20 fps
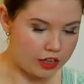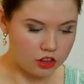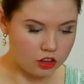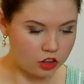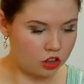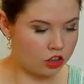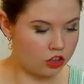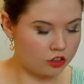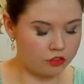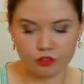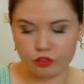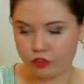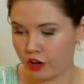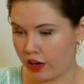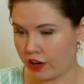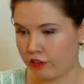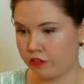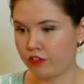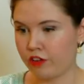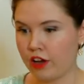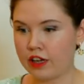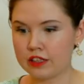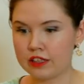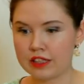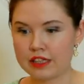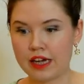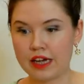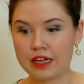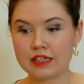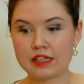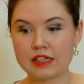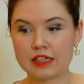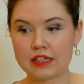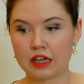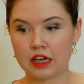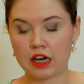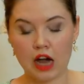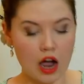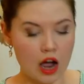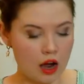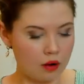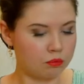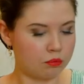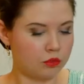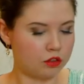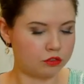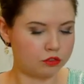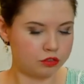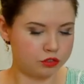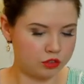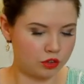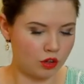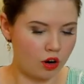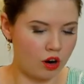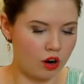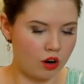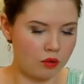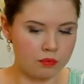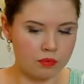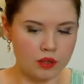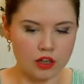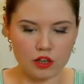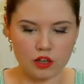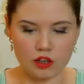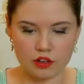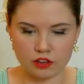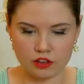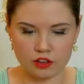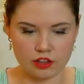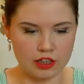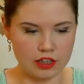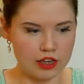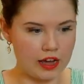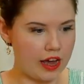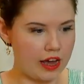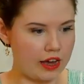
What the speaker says: the fur felt tends to come from the